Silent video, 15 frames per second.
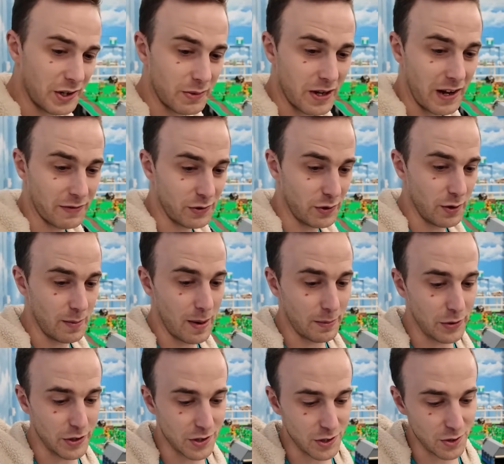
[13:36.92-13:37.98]
thing we have to
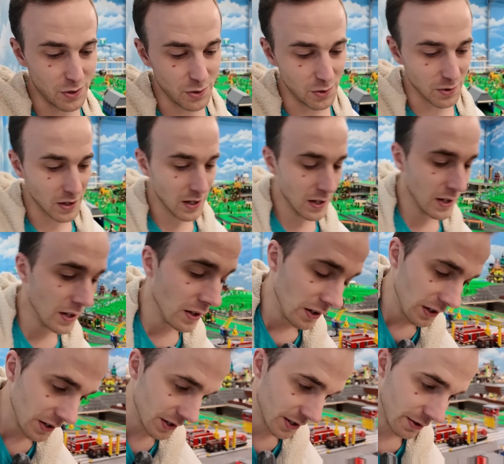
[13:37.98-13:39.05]
remember too
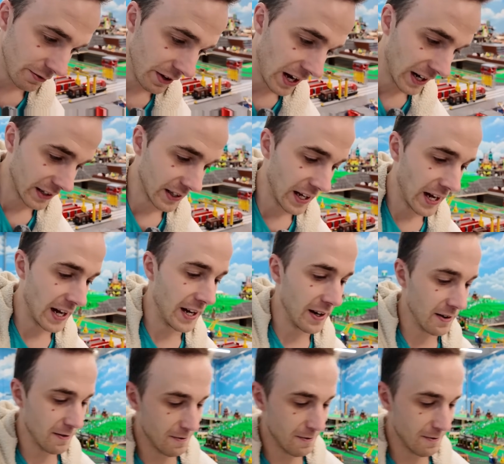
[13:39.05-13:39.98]
is the fact that